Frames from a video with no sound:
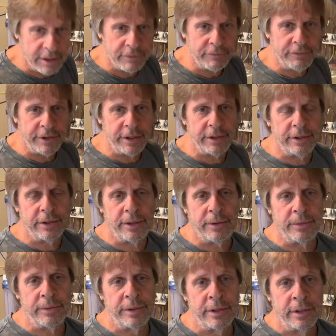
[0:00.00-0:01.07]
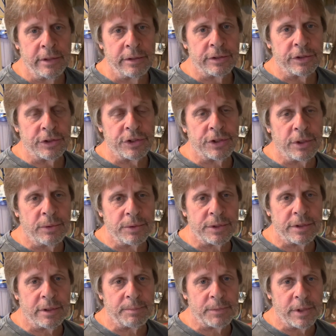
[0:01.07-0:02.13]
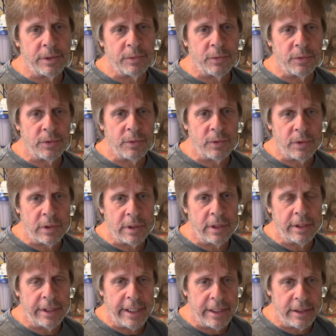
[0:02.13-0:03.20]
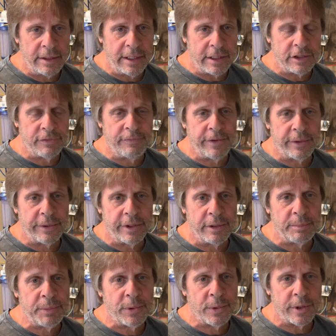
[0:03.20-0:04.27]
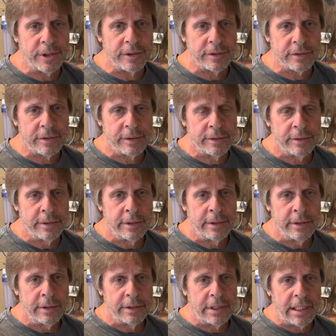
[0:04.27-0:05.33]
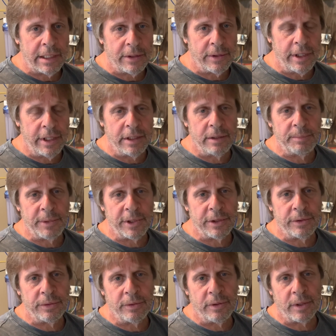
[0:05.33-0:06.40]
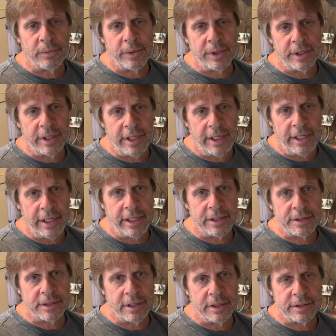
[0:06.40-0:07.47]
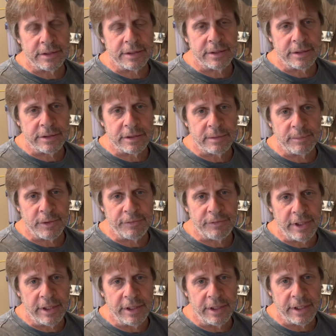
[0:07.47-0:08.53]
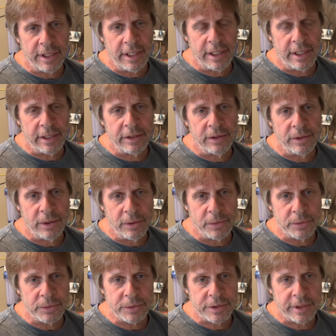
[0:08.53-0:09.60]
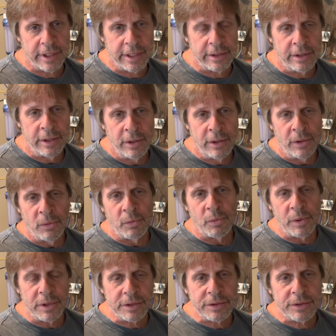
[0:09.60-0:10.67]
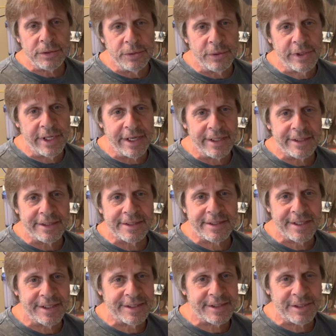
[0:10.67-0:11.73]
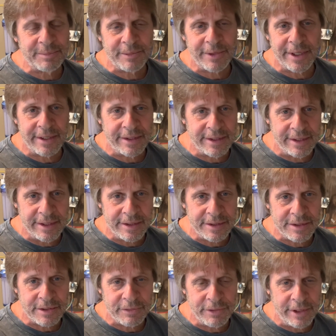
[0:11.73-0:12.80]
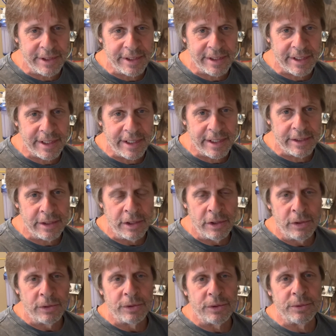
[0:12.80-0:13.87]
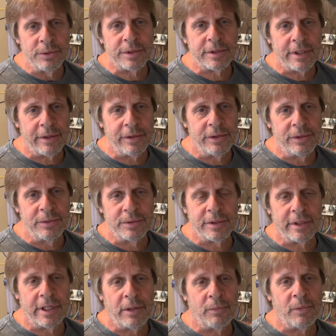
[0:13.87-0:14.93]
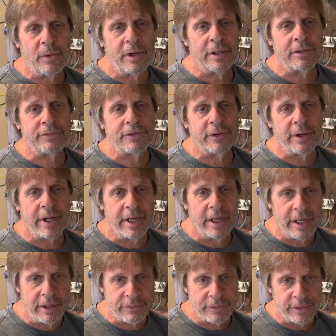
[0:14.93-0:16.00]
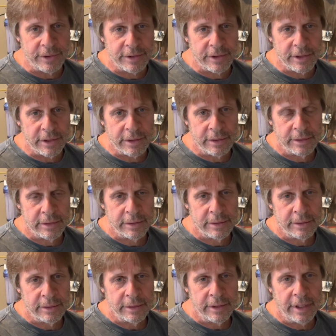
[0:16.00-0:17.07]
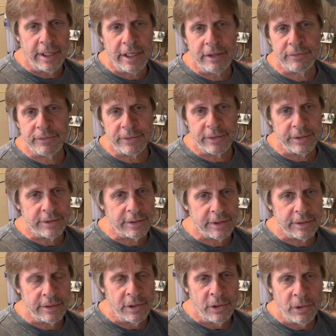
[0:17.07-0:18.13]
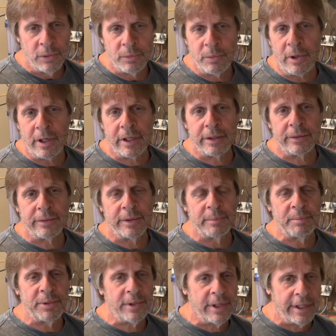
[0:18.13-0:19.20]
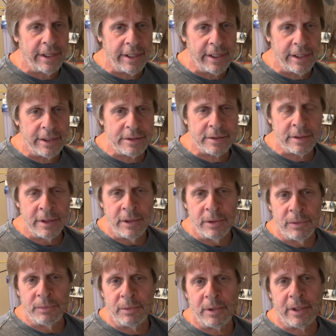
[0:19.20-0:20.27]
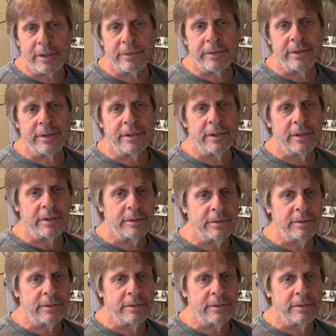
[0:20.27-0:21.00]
video to show something that's very important. Now anybody who already has a system of any kind knows that once you get a system like this of any kind, you start using that water for everything. Everything. Water in plants, water in the